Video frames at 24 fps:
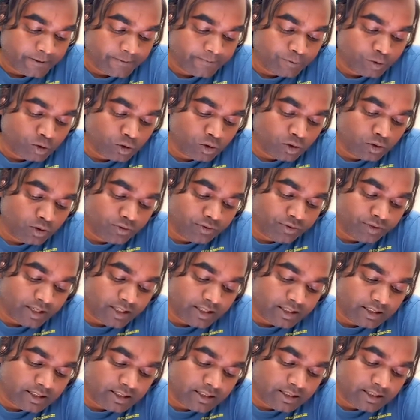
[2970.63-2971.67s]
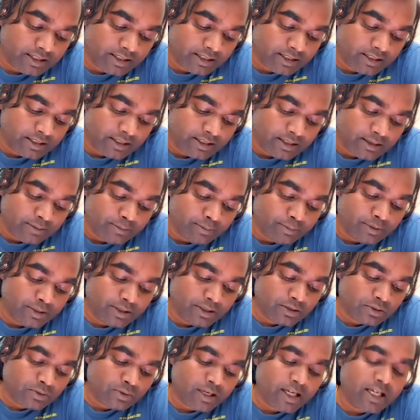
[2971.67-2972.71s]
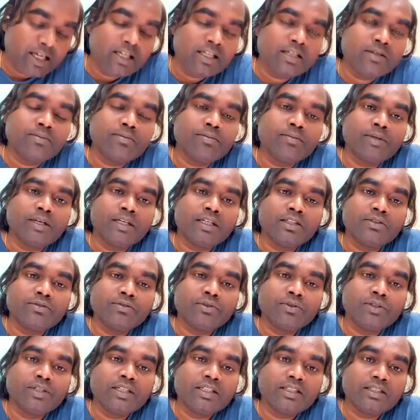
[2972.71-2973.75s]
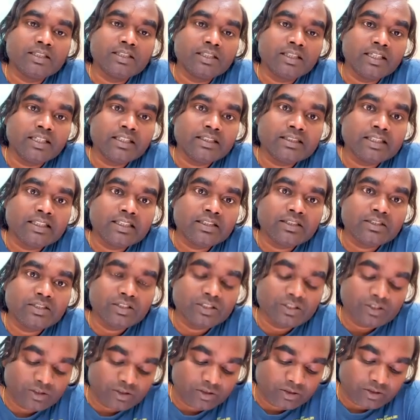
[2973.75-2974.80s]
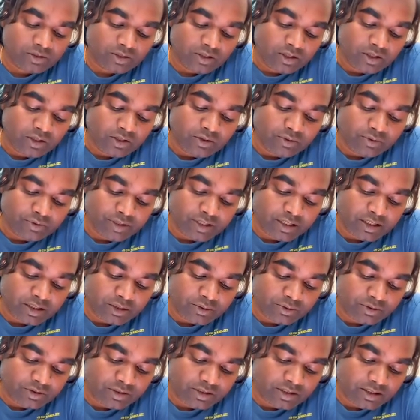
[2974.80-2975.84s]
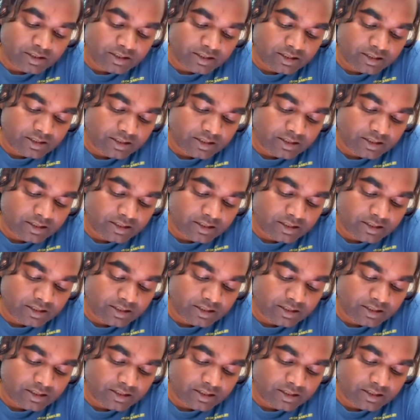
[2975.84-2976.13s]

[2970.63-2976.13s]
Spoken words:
So for the b square minus 4ac less than 0, we will use this.